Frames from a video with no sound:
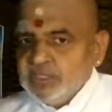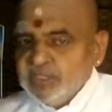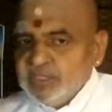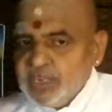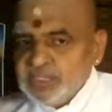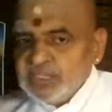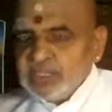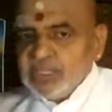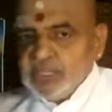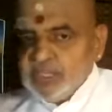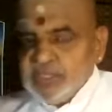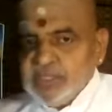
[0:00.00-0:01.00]
get
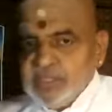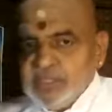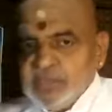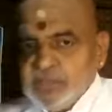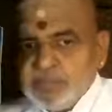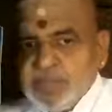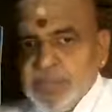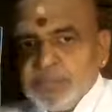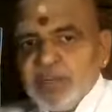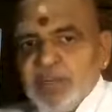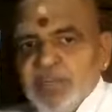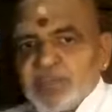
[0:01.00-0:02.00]
the
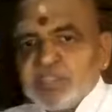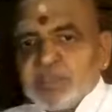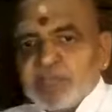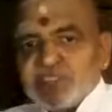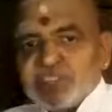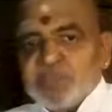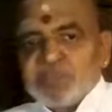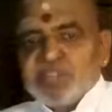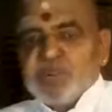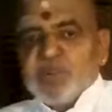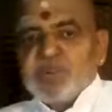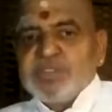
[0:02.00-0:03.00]
people into the
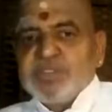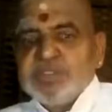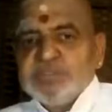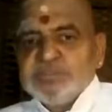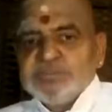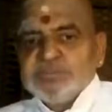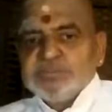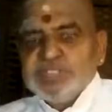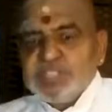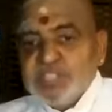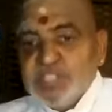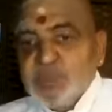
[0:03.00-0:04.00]
perception what
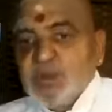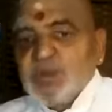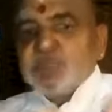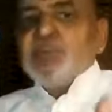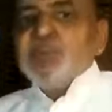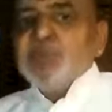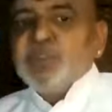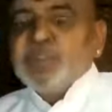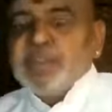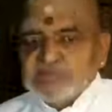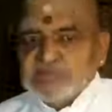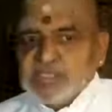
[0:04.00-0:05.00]
he wants to
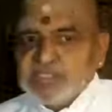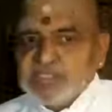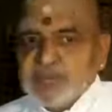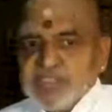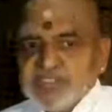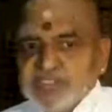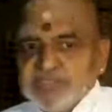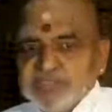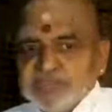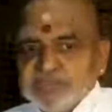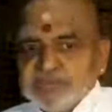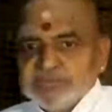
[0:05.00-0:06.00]
communicate. Otherwise,
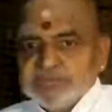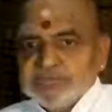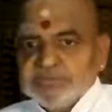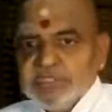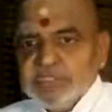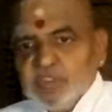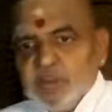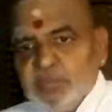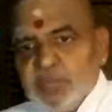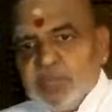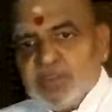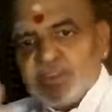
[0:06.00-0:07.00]
you will
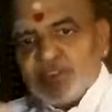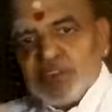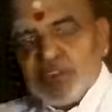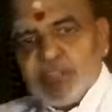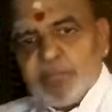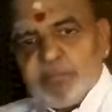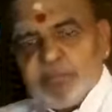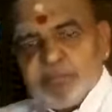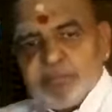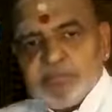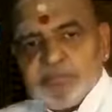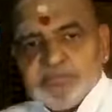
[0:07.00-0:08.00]
be understanding
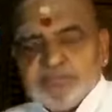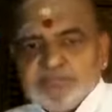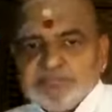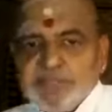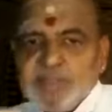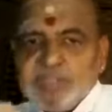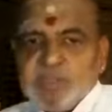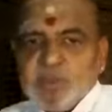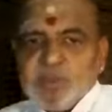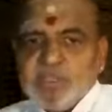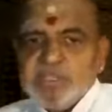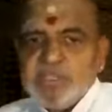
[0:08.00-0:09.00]
my
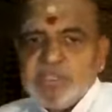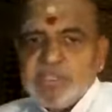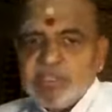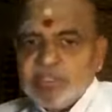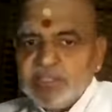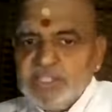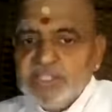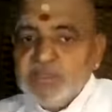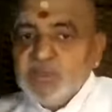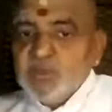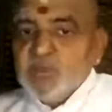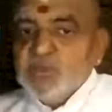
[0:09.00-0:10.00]
talk in
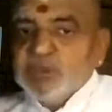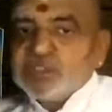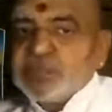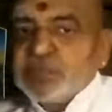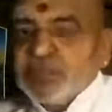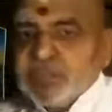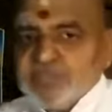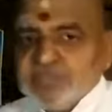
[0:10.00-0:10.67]
your own perception.